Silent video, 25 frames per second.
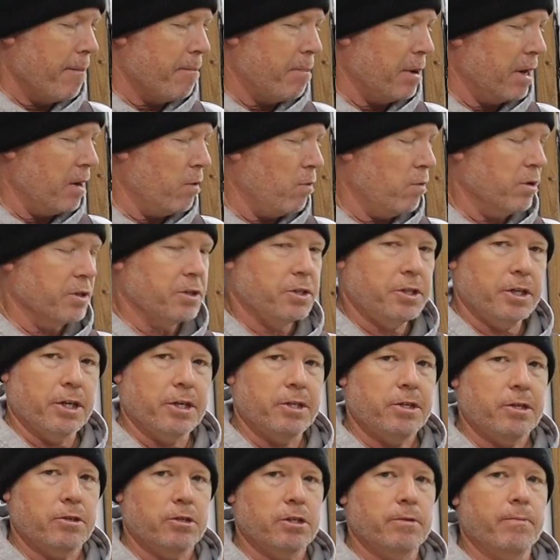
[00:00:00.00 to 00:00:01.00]
but it was
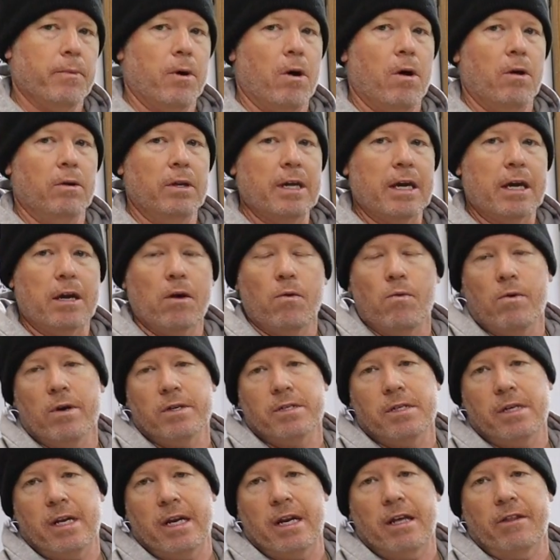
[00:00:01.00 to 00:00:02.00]
just a small leak. It
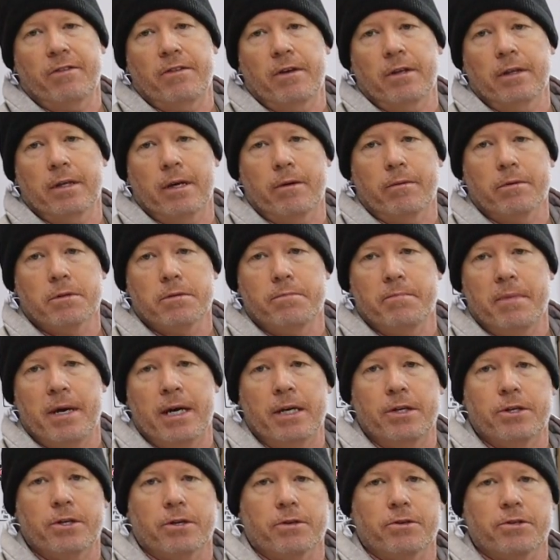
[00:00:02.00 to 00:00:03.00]
wasn't anything that was
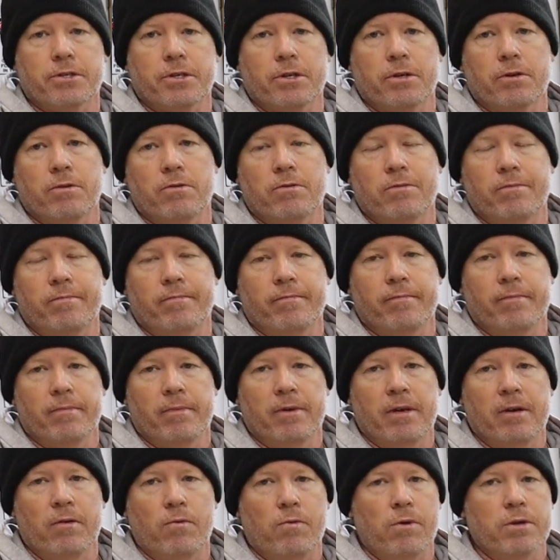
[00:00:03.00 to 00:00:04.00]
major, so
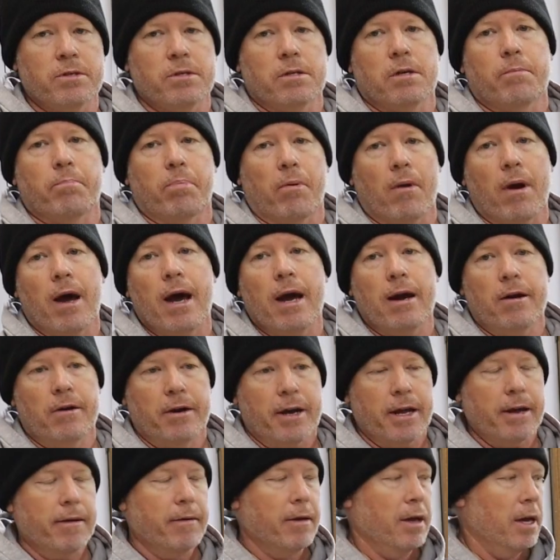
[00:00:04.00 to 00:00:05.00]
it wasn't a
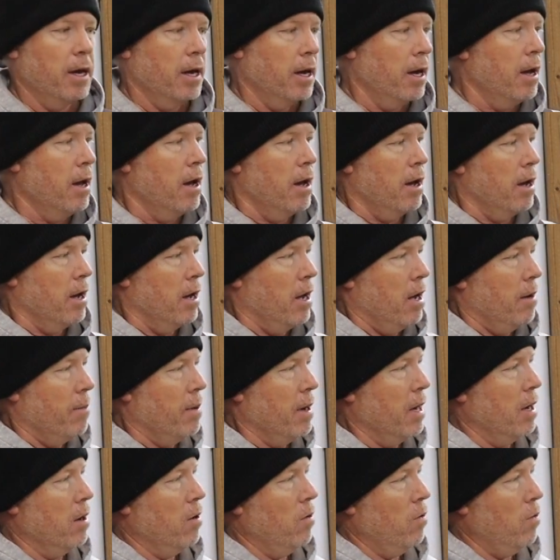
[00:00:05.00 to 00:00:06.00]
priority.
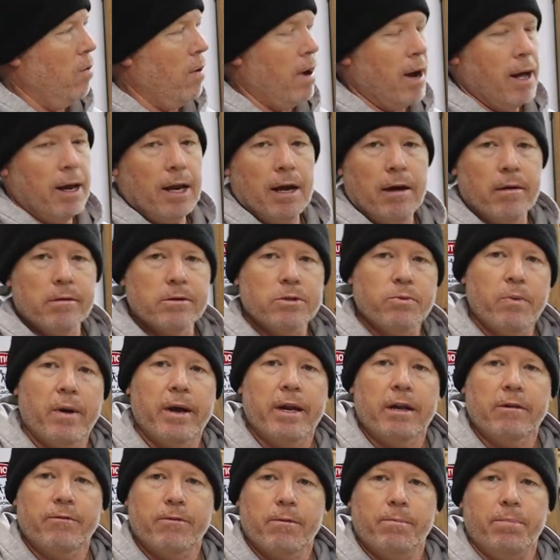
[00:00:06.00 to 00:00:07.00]
But while I was
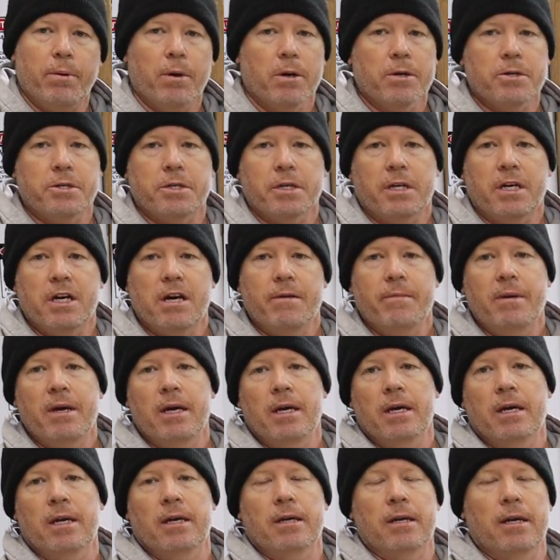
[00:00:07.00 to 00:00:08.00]
waiting for parts to come
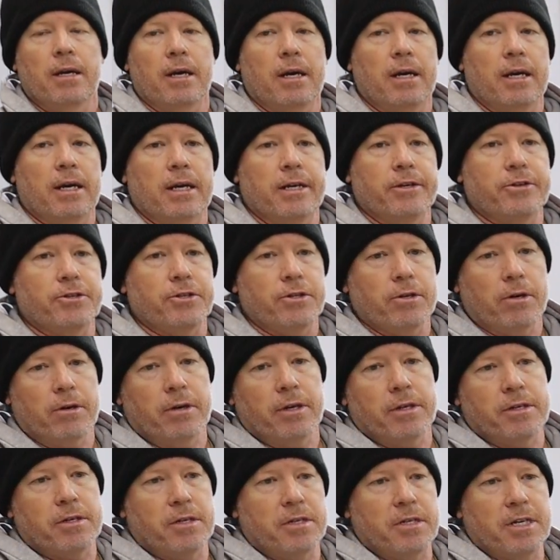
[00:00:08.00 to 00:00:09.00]
in and I
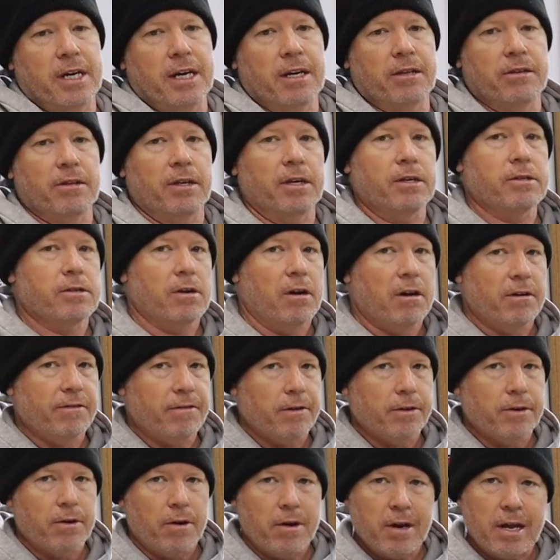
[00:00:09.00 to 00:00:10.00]
started to take things
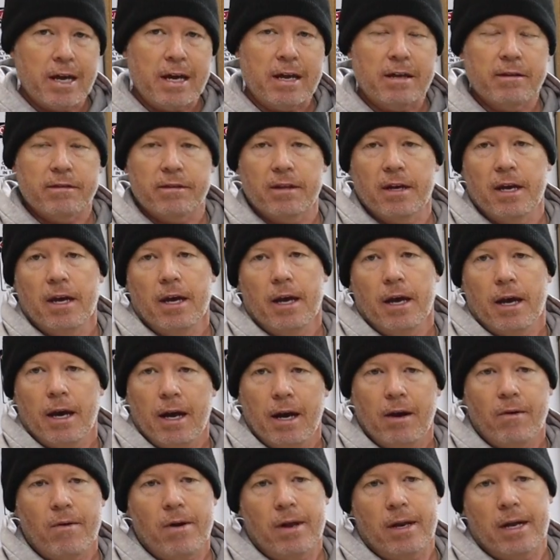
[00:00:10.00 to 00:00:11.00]
off underneath,
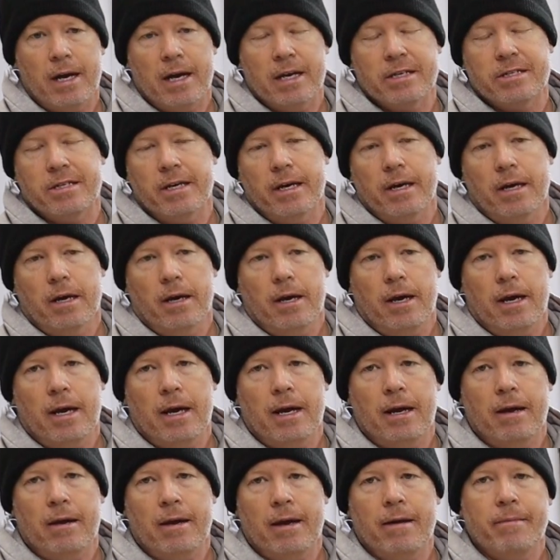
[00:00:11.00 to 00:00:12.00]
I realized, hey,
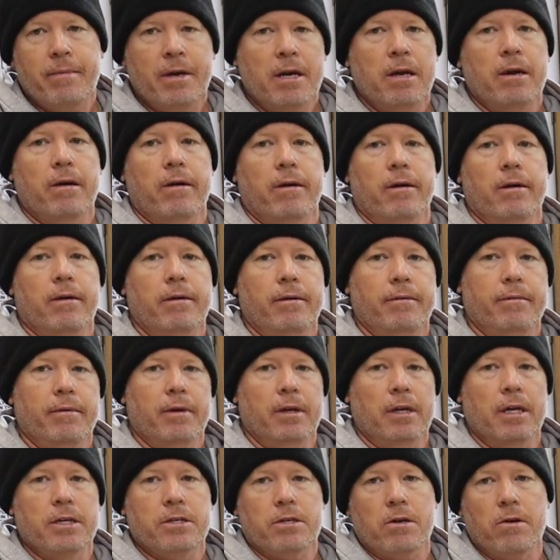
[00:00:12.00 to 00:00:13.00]
I'm here.
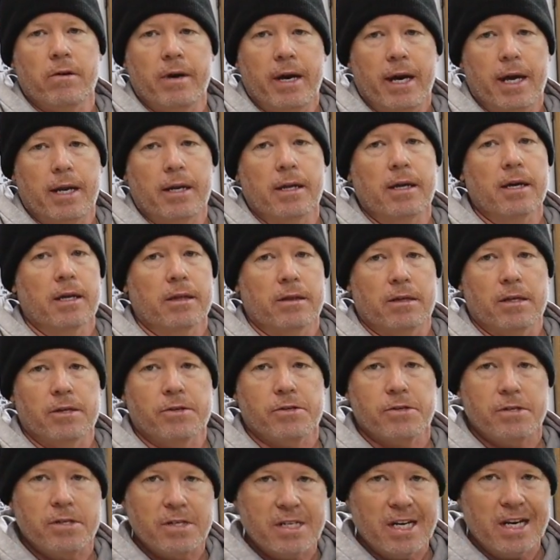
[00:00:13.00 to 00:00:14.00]
Let's go ahead and get
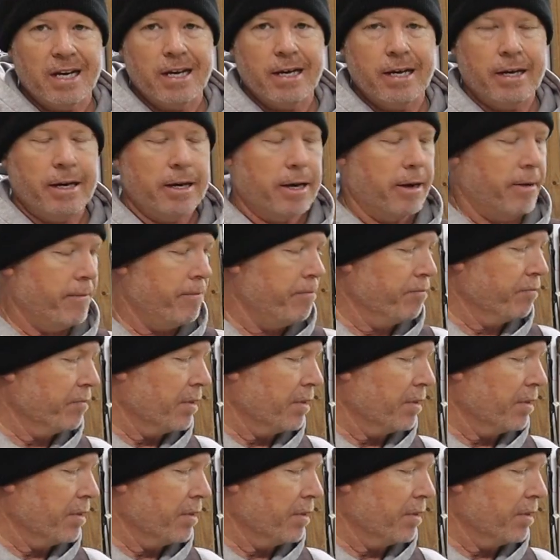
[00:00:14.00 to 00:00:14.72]
this done.